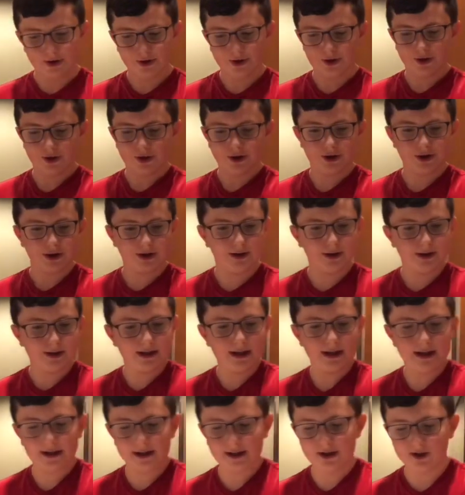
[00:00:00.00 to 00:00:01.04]
you're gonna
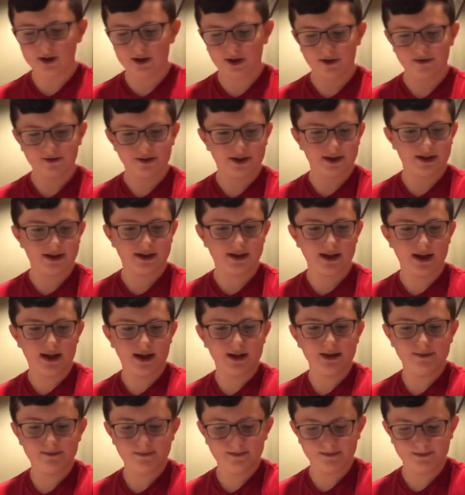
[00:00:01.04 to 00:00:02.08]
take these off to the side
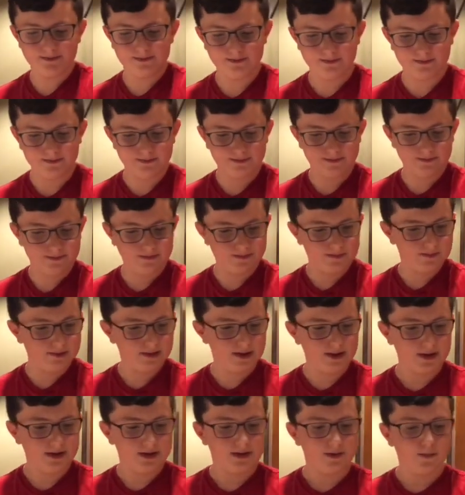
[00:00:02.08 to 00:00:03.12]

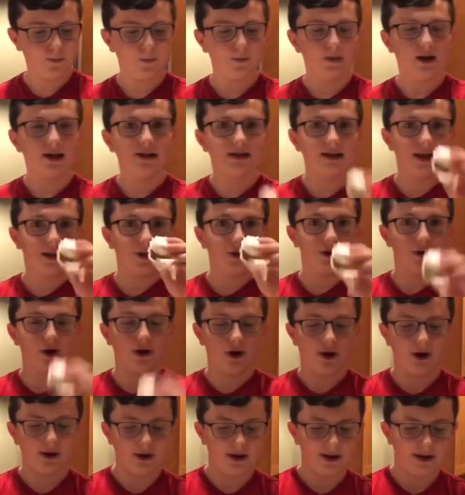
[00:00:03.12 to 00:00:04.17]
and take your
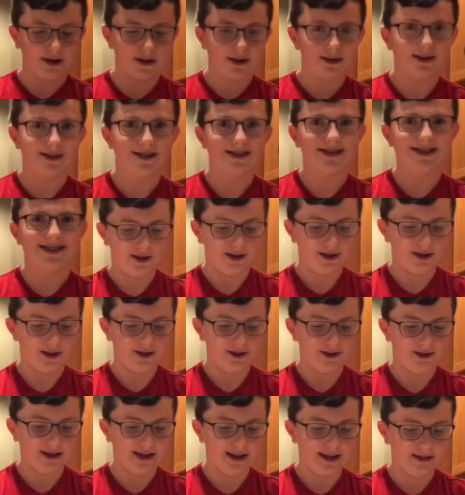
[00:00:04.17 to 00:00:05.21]
garlic. All you
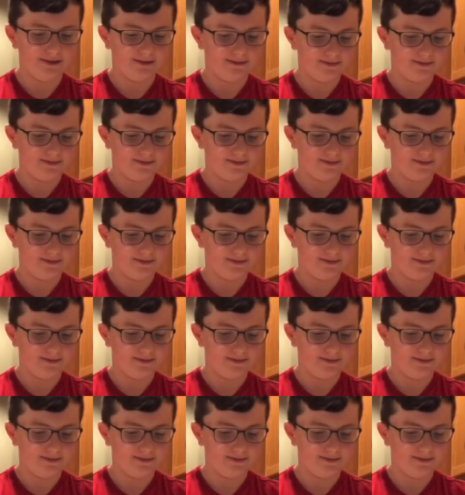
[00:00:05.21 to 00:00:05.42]
need